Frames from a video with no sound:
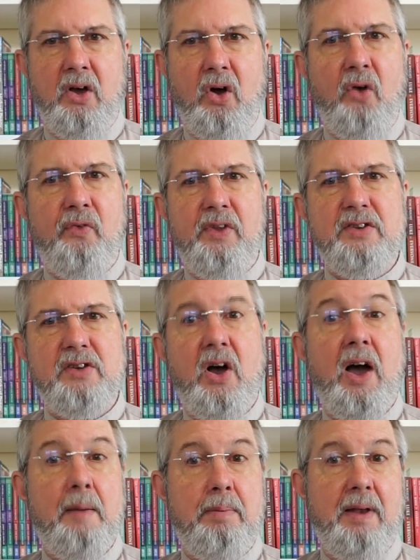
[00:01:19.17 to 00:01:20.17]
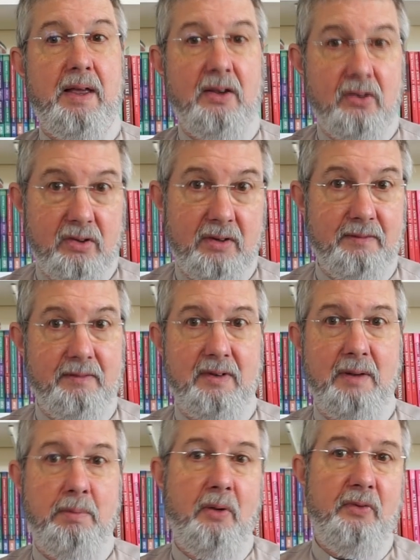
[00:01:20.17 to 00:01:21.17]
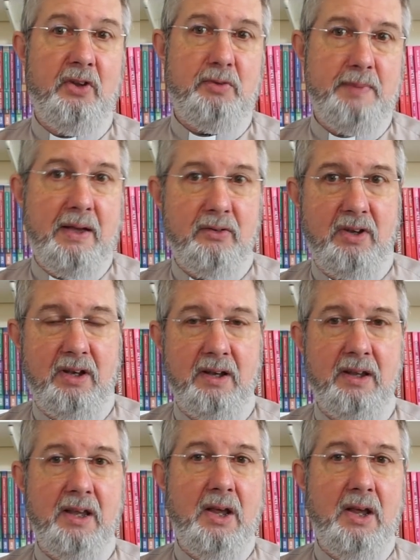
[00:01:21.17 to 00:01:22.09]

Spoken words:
on this high place, upon this mountain.